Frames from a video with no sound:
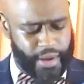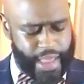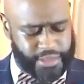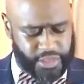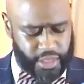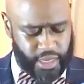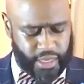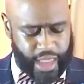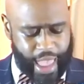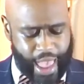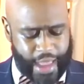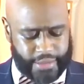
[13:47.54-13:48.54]
But
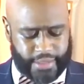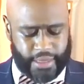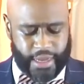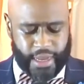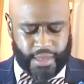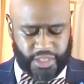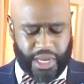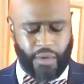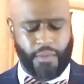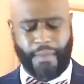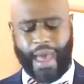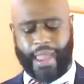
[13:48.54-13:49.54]
let's look at
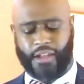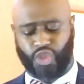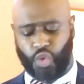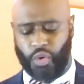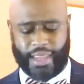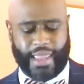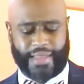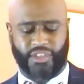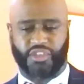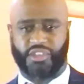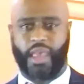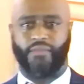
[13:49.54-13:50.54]
Jeremiah
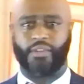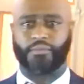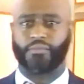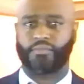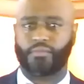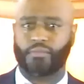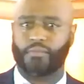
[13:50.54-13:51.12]
20 and 7